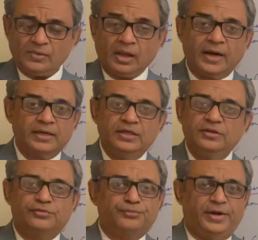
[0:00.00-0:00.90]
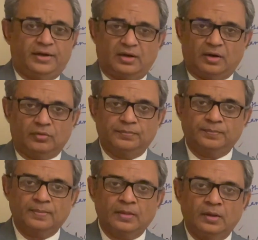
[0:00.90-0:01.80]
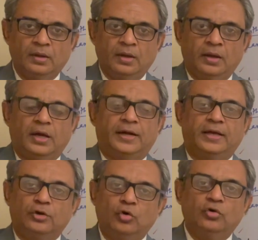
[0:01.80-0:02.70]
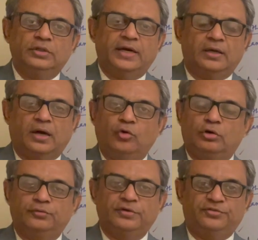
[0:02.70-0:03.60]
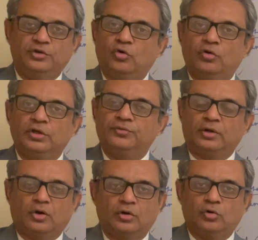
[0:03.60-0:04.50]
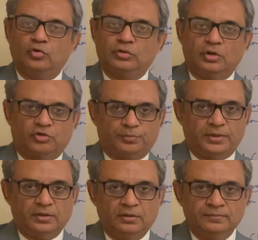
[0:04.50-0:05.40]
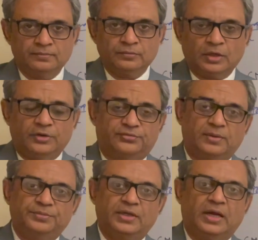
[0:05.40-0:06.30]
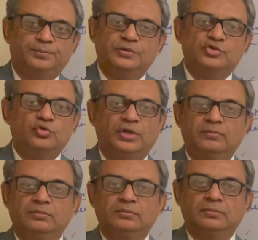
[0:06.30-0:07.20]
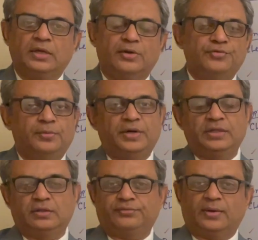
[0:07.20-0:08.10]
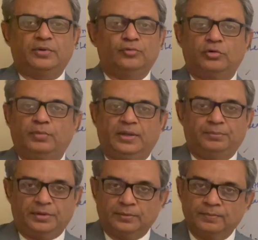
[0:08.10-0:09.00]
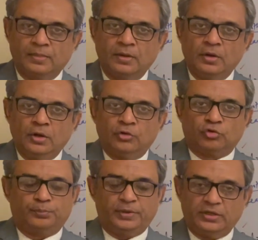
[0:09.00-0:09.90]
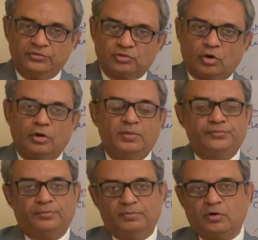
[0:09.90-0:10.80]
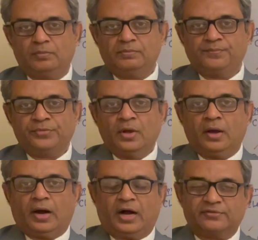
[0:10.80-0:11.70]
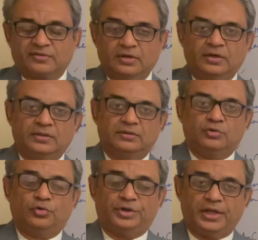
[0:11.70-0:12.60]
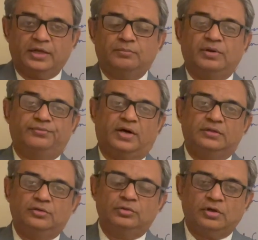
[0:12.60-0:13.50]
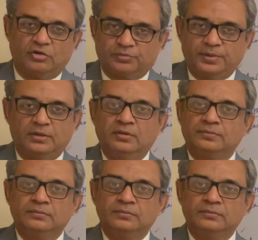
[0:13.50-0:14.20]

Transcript: and he is faint now. And I know that out of his ego, he will not go to the hospital. If something happens to him, everybody in the family would blame me. So please call my mom, ask her to take my father to the hospital."